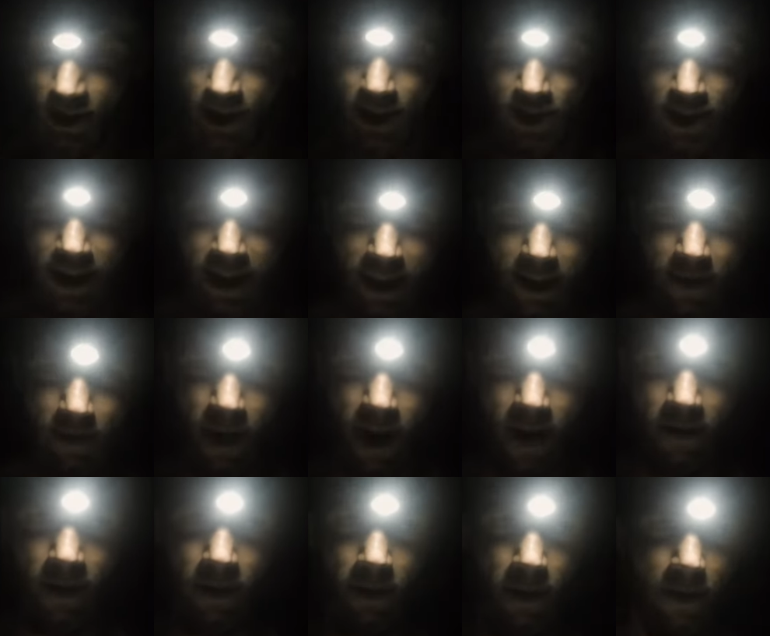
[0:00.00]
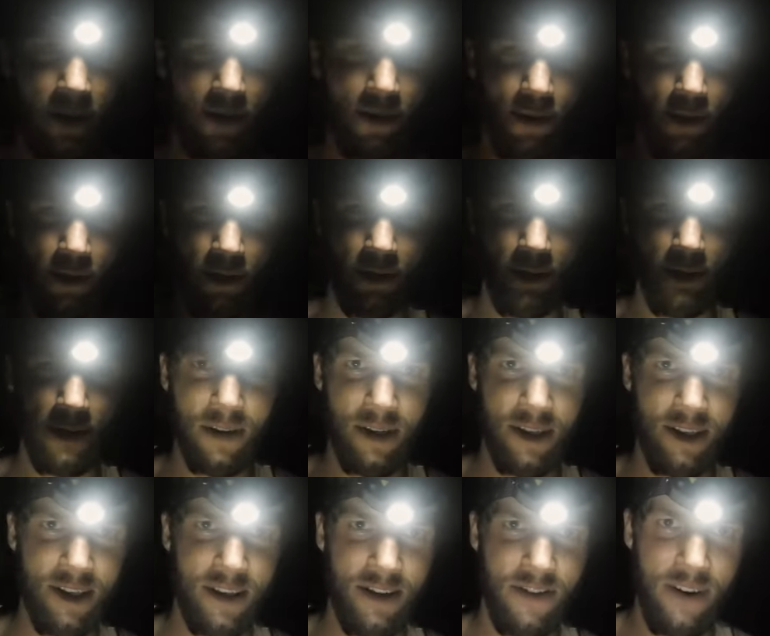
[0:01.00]
was literally at the moment where we thought, cool,
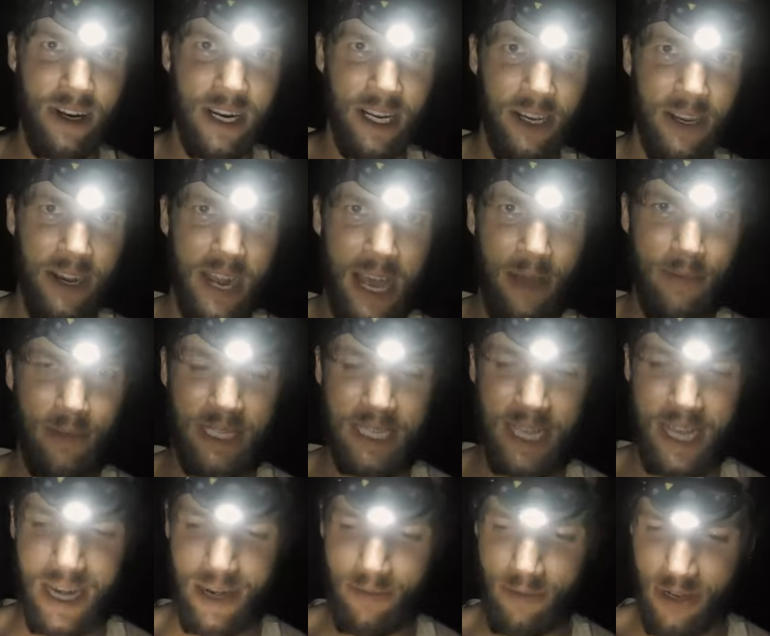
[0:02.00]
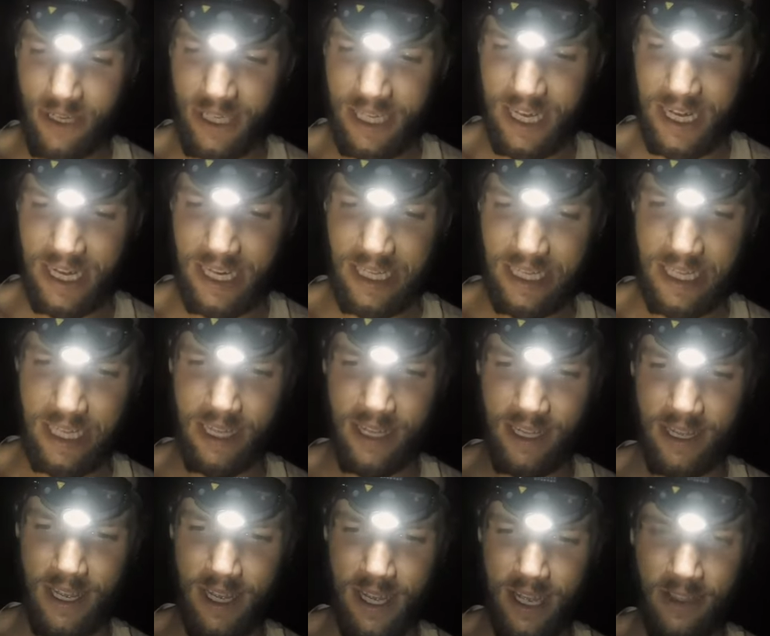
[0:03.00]
this isn't really good habitat. I'm not getting
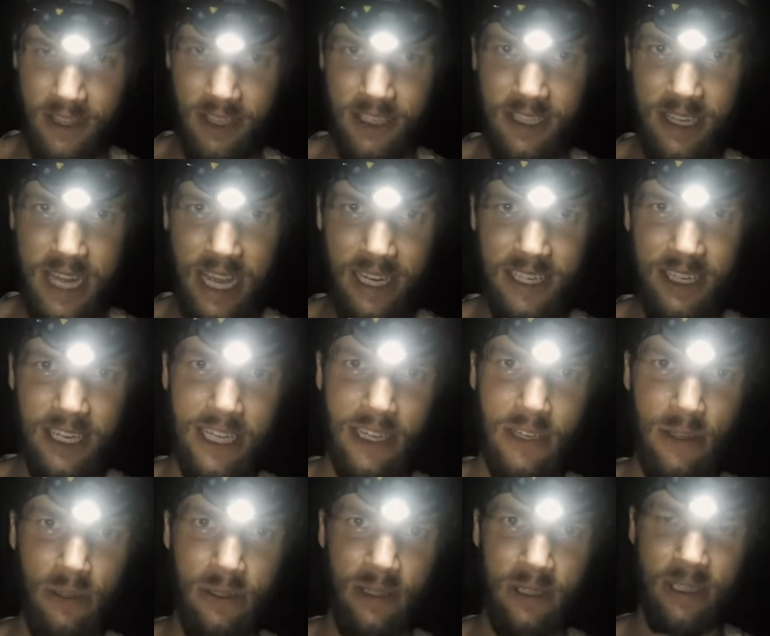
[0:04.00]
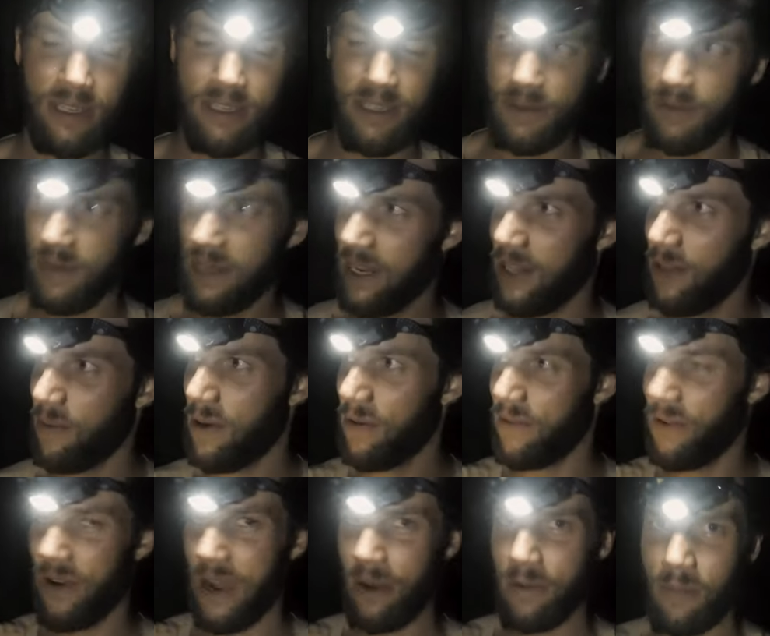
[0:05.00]
the, the snake tingle because we're in a little
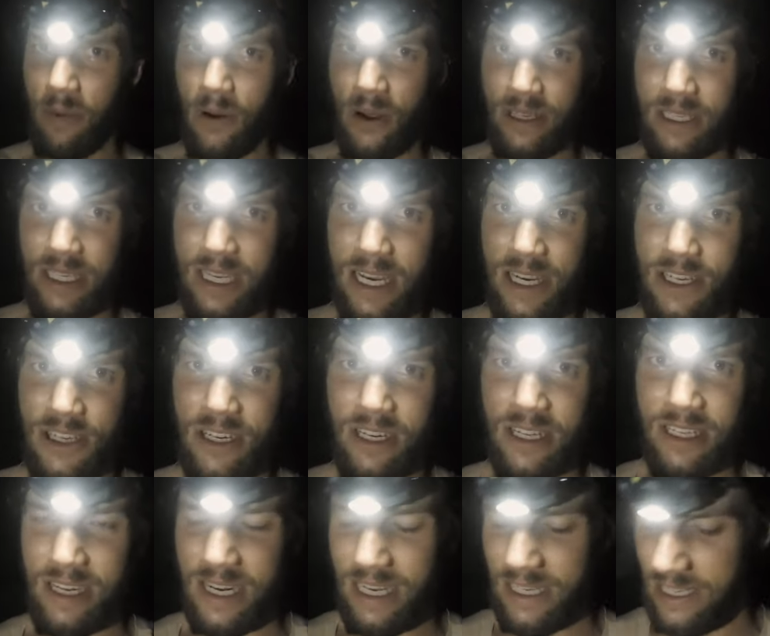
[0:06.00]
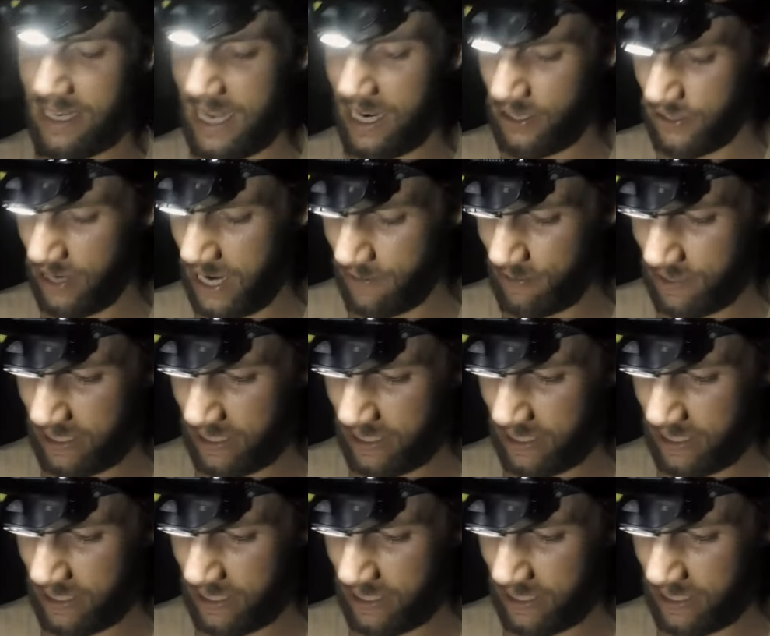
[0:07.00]
bit of a rubber plantation. It's less natural